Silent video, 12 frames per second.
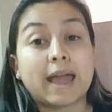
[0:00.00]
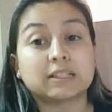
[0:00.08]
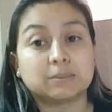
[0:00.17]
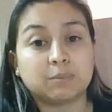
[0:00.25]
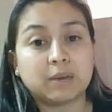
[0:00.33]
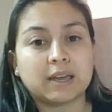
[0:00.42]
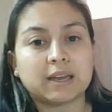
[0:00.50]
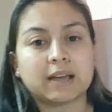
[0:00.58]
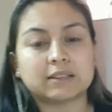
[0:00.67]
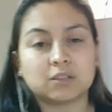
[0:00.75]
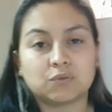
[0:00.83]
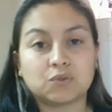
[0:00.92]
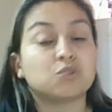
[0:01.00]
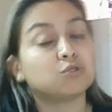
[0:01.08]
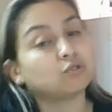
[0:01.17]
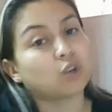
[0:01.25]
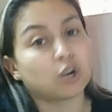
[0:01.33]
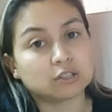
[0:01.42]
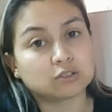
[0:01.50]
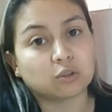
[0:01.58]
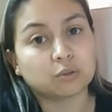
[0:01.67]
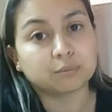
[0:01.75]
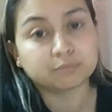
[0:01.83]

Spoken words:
as big as if you use garden soil.